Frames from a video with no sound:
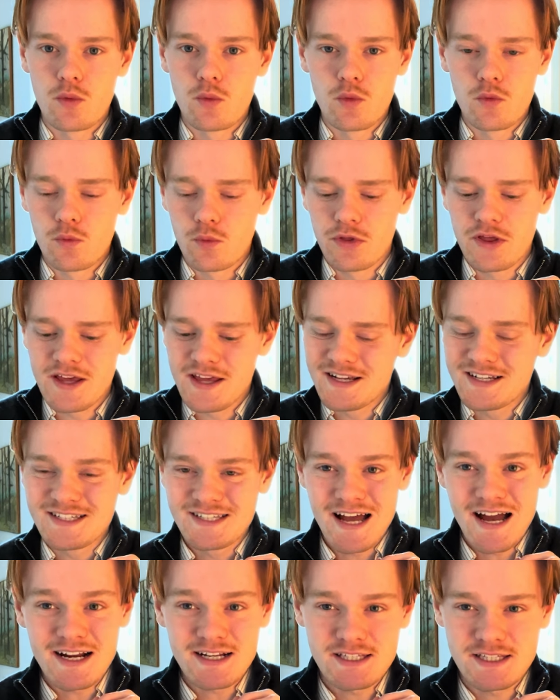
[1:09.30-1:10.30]
with the
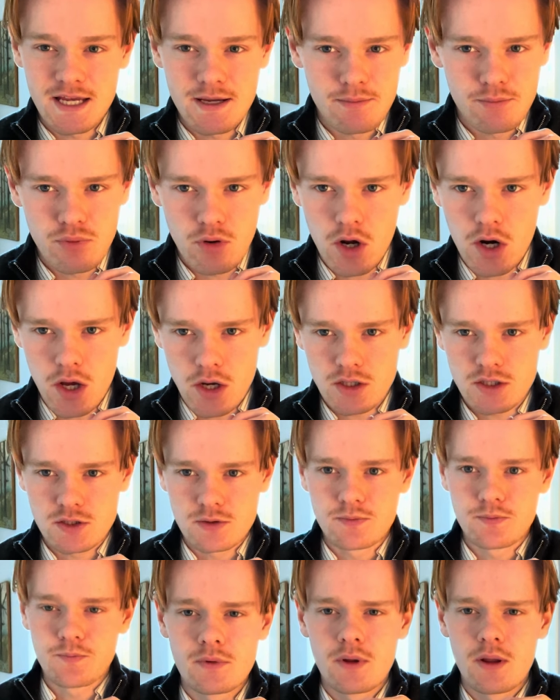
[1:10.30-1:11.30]
exact same product.
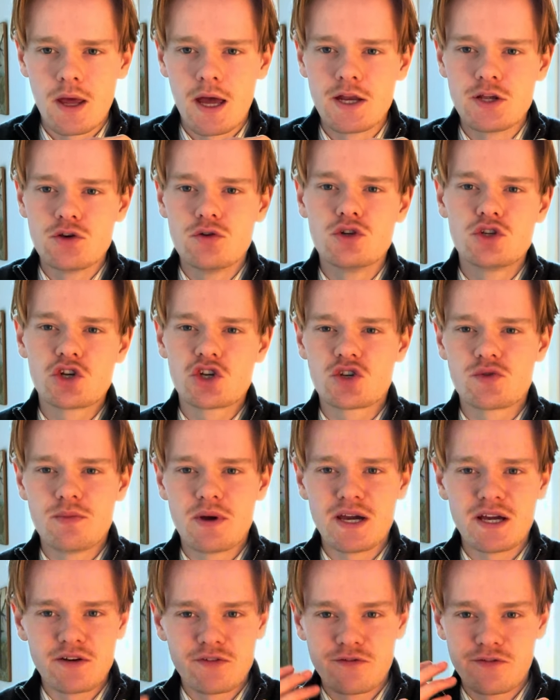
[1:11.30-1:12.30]
And you just
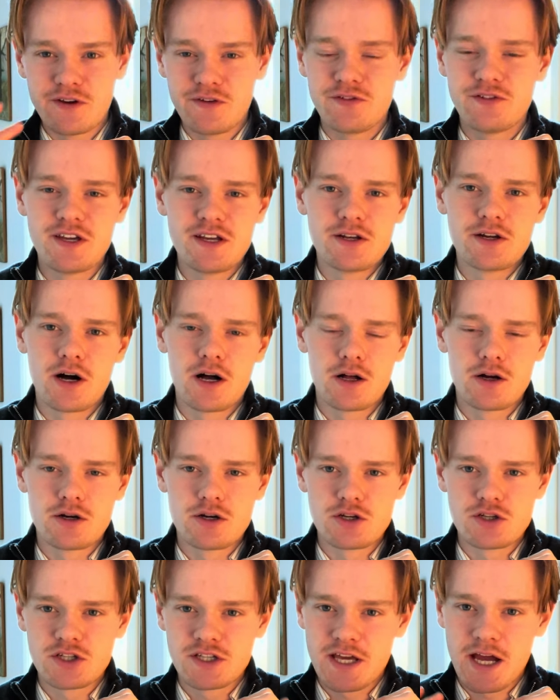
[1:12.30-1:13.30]
made
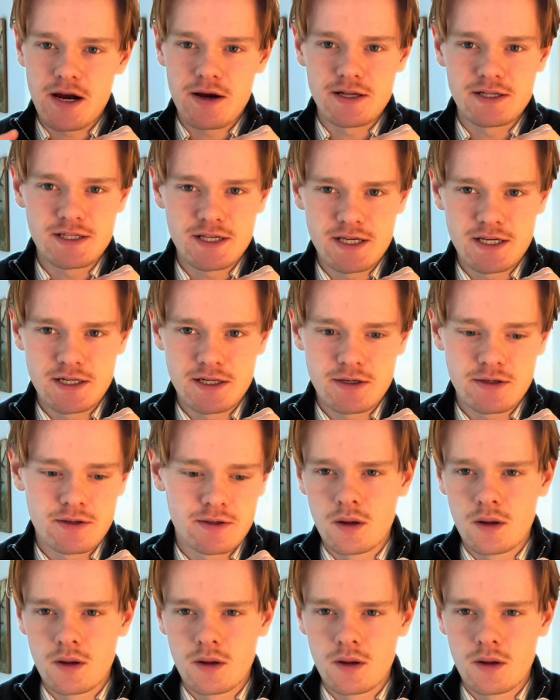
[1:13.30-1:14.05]
$15 guaranteed.